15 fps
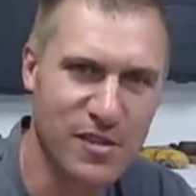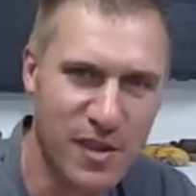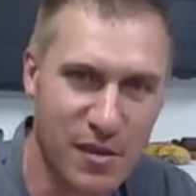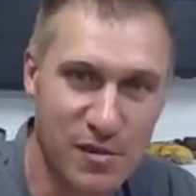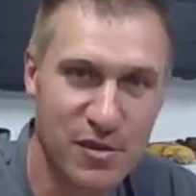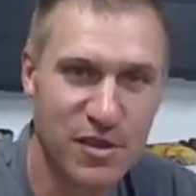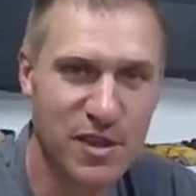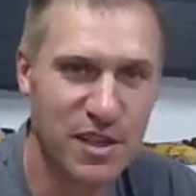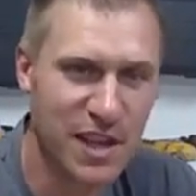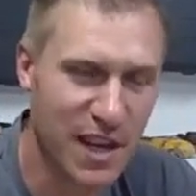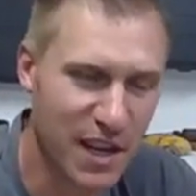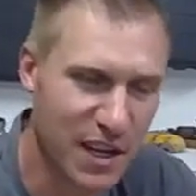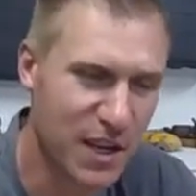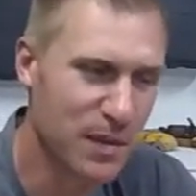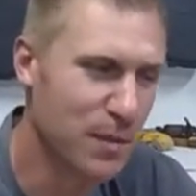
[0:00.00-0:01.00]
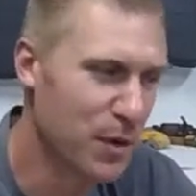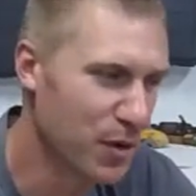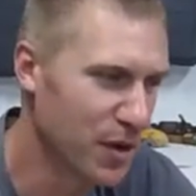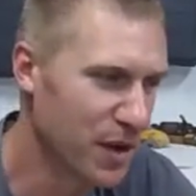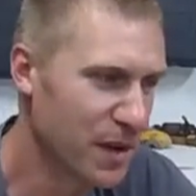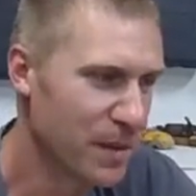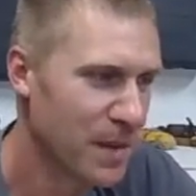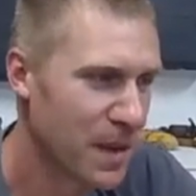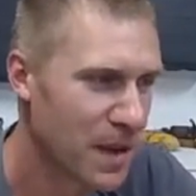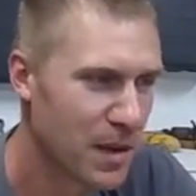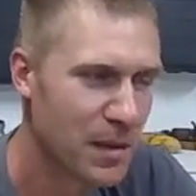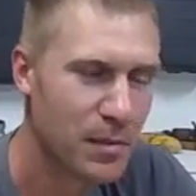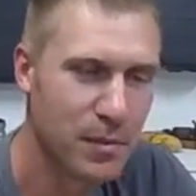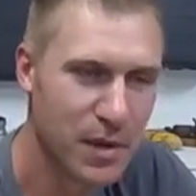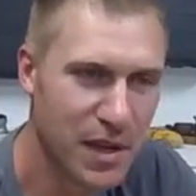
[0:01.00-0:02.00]
I was looking at a Kubota
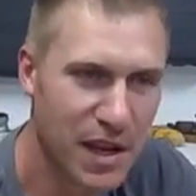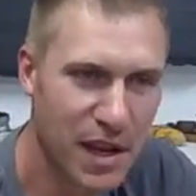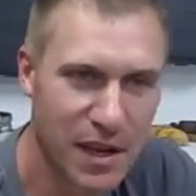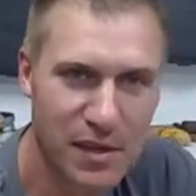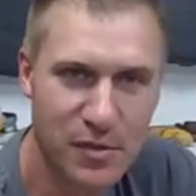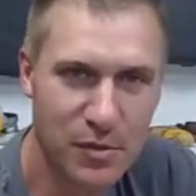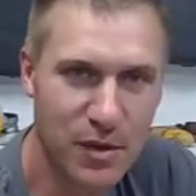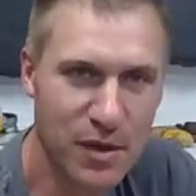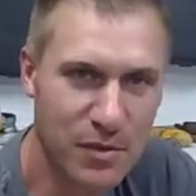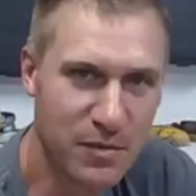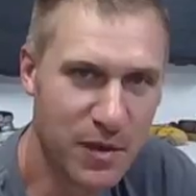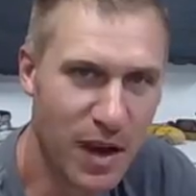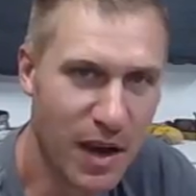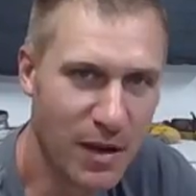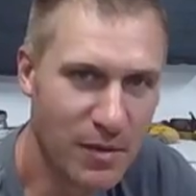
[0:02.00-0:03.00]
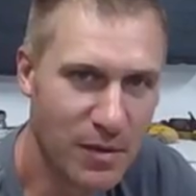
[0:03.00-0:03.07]
BX25.